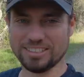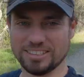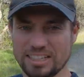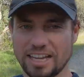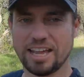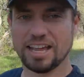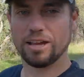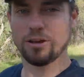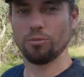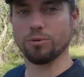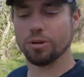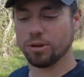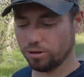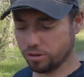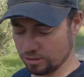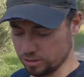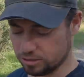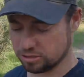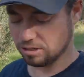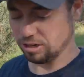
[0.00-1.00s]
today we are
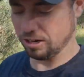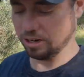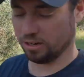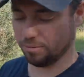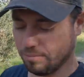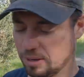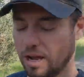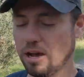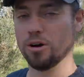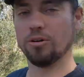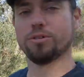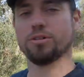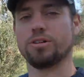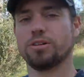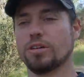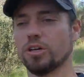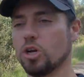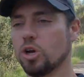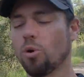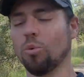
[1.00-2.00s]
going to talk about
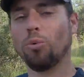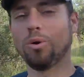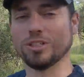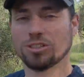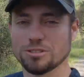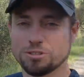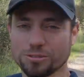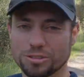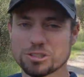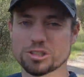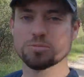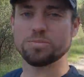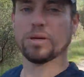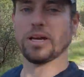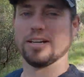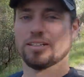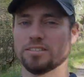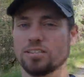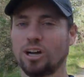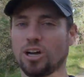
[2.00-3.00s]
what to
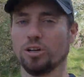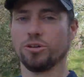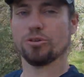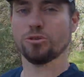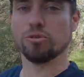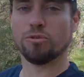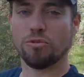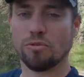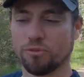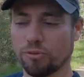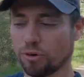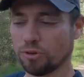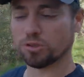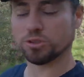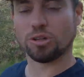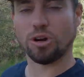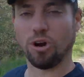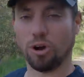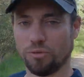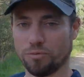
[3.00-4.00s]
expect on your
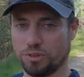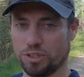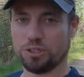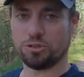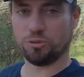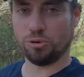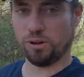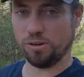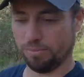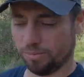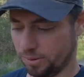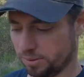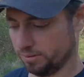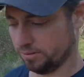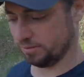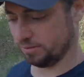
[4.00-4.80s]
first RV trip.